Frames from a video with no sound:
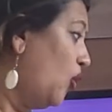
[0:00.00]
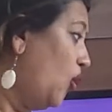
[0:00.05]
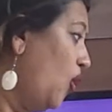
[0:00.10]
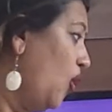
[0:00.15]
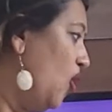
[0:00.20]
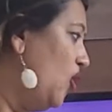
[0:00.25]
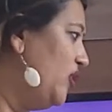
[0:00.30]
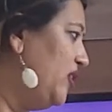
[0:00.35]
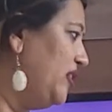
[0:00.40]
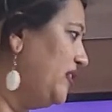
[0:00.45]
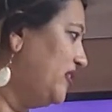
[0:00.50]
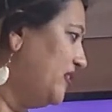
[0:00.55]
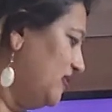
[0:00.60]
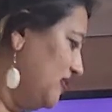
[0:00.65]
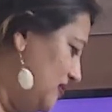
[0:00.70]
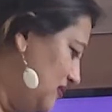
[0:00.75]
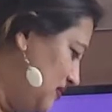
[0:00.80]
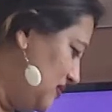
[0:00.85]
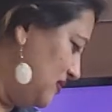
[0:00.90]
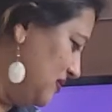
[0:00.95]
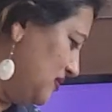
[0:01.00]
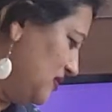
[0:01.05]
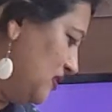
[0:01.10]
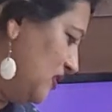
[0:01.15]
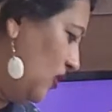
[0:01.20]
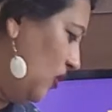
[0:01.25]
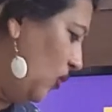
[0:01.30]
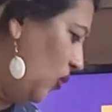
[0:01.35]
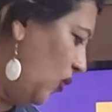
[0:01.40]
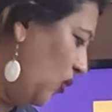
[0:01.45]
Old.
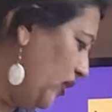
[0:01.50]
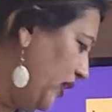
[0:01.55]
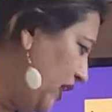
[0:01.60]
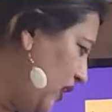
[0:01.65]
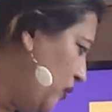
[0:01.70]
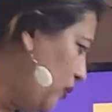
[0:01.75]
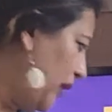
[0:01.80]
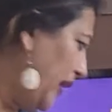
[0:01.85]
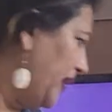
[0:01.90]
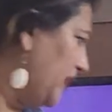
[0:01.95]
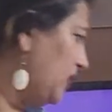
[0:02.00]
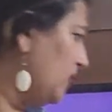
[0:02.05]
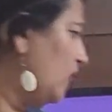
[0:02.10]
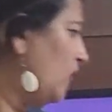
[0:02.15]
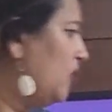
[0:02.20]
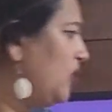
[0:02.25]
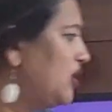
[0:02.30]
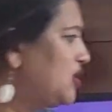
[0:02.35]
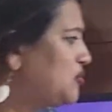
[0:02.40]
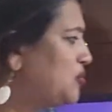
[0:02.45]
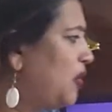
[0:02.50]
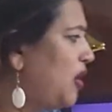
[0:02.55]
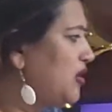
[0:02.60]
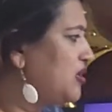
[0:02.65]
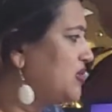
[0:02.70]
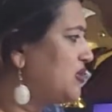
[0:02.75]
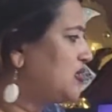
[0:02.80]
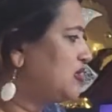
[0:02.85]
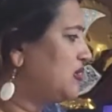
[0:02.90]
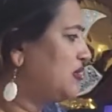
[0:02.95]
Old and white. Old is
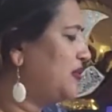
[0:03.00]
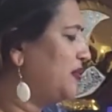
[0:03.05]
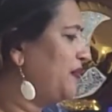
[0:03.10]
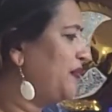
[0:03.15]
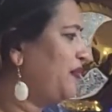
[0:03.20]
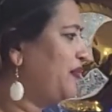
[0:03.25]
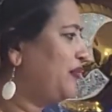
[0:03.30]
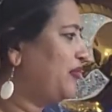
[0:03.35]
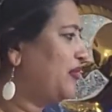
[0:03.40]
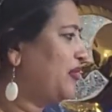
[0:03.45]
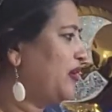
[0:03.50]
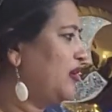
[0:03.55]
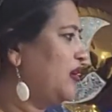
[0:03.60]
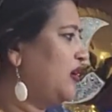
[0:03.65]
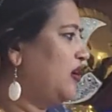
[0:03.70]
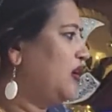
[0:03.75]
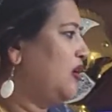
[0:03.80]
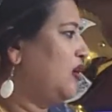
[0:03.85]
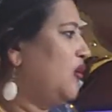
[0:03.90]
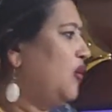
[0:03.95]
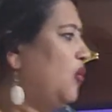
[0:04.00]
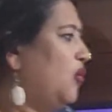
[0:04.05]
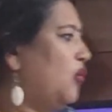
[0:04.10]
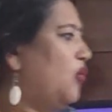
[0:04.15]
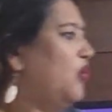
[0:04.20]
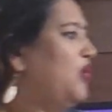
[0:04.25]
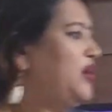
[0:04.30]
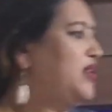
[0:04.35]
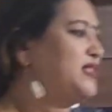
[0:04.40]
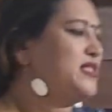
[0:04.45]
what?
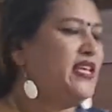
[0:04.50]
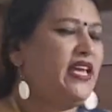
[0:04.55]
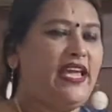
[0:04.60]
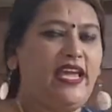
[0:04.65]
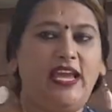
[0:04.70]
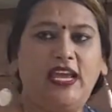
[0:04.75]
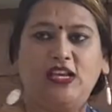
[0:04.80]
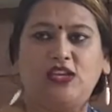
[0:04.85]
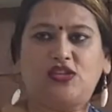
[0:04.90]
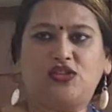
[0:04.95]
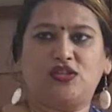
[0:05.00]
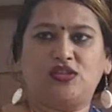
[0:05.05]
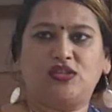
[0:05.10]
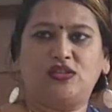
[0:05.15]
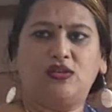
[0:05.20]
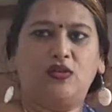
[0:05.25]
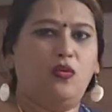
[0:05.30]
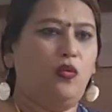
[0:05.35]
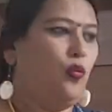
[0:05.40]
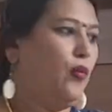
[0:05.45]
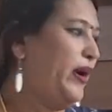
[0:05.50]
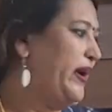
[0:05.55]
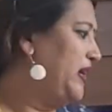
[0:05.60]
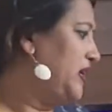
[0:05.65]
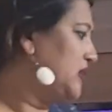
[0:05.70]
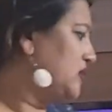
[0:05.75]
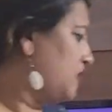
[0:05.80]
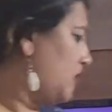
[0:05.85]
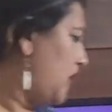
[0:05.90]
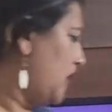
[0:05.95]
Old is the age. White
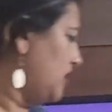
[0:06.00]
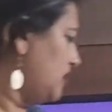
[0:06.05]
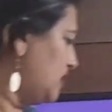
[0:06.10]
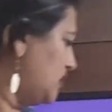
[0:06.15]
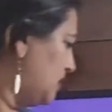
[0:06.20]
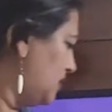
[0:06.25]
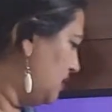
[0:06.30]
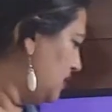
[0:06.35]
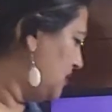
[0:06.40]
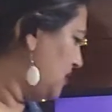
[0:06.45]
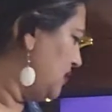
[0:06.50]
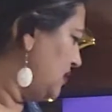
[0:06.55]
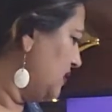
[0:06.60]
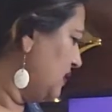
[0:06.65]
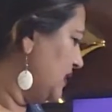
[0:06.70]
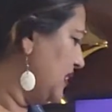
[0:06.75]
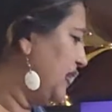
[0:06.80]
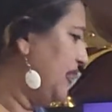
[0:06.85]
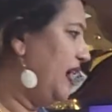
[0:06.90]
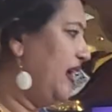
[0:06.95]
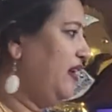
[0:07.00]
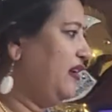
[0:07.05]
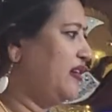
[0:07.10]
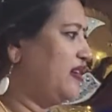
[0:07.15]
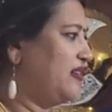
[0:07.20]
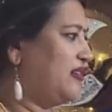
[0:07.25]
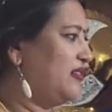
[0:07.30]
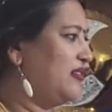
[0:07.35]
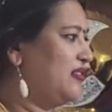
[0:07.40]
is what? Color.